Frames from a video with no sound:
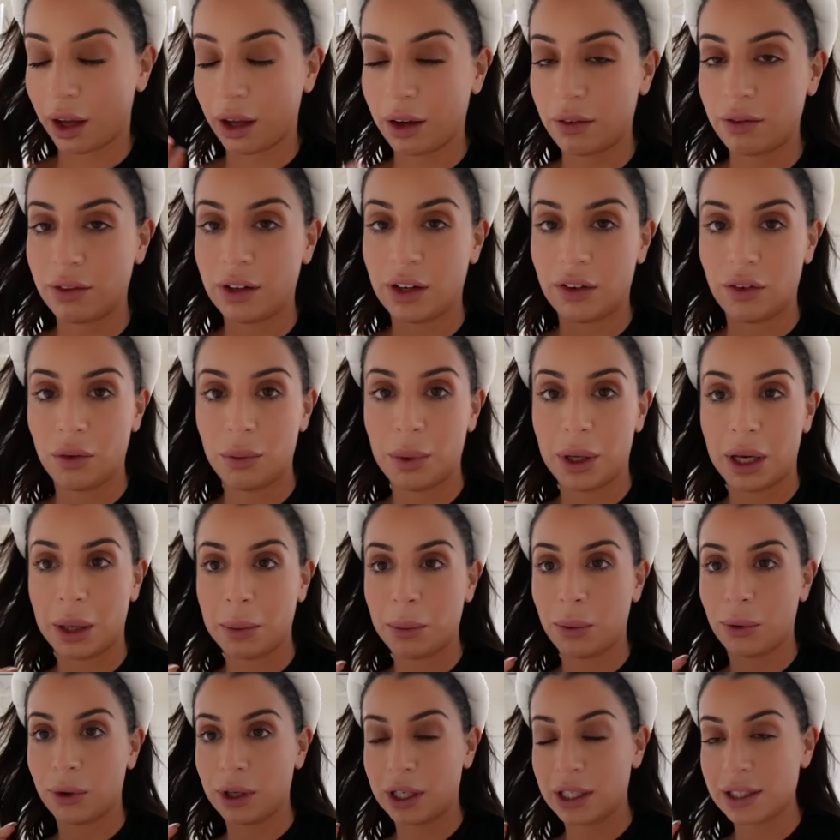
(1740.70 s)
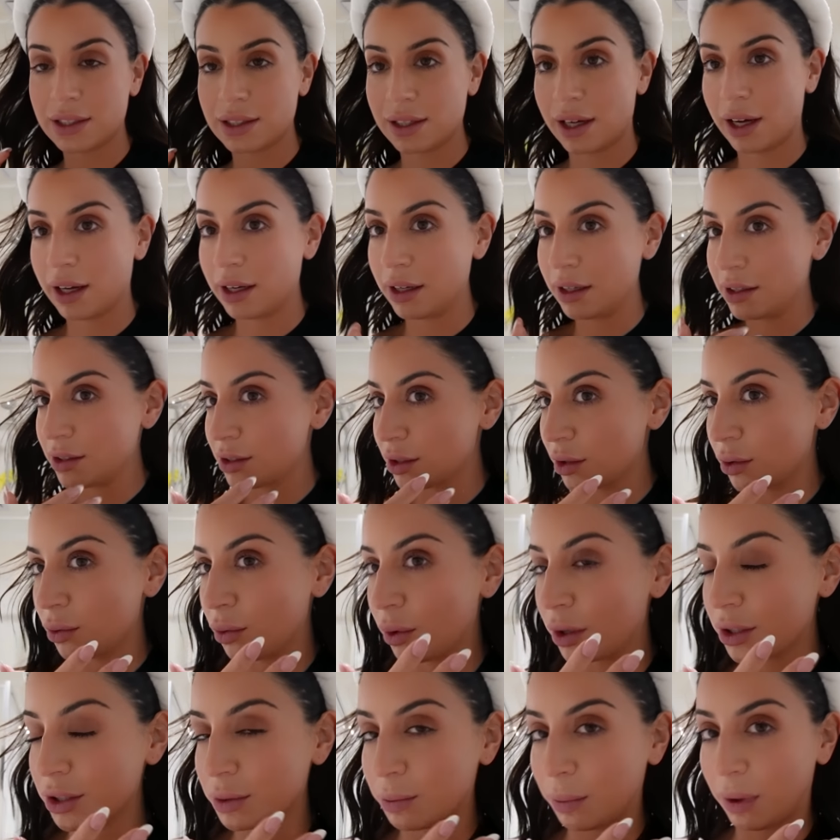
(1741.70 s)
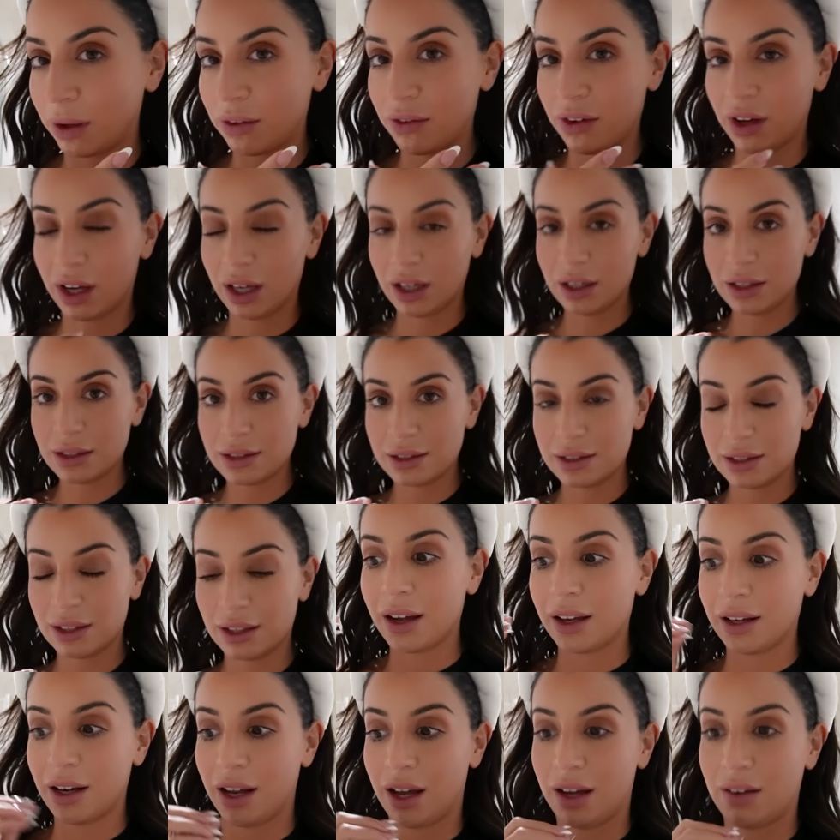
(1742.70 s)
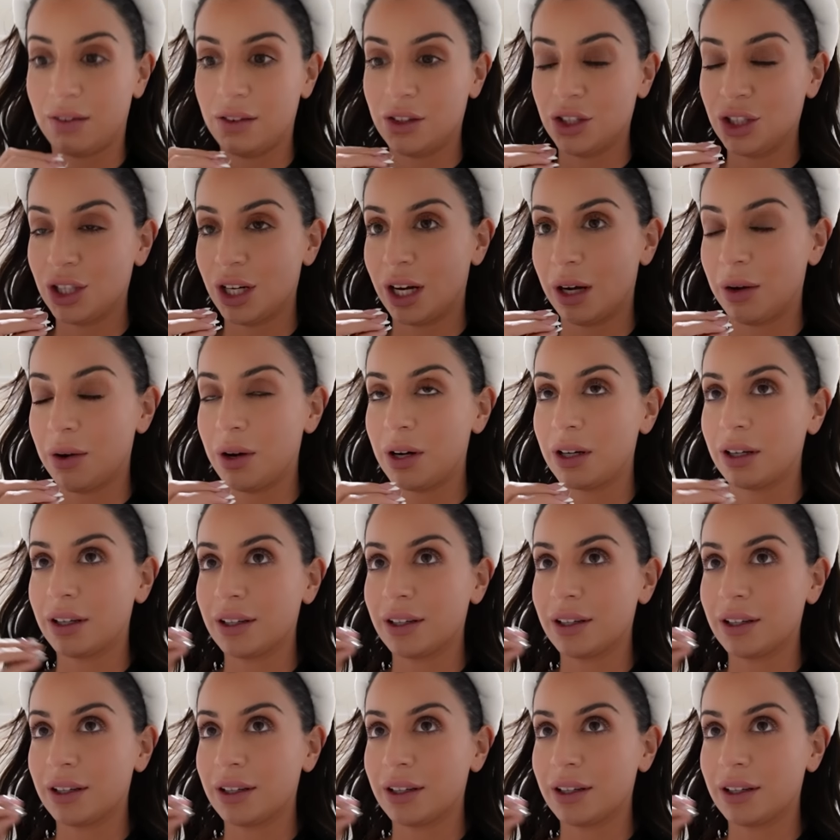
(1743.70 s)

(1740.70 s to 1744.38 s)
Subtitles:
I've never been more excited to wash my face and have a shower